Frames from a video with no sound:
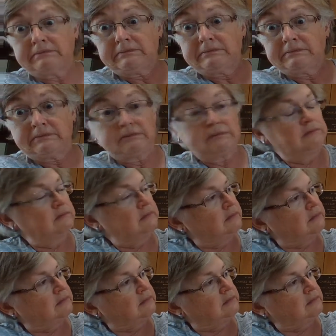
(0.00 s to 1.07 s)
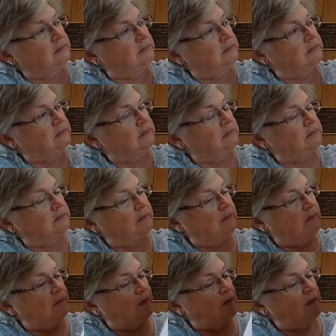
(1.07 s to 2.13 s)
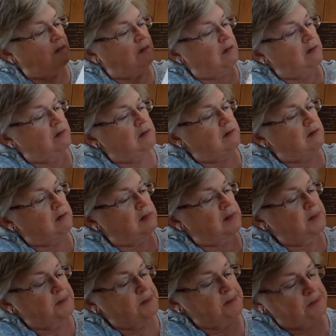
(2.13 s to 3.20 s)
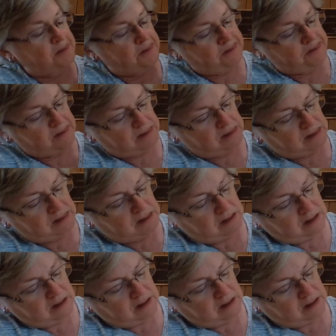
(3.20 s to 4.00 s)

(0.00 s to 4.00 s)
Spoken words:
No one is speaking in this clip.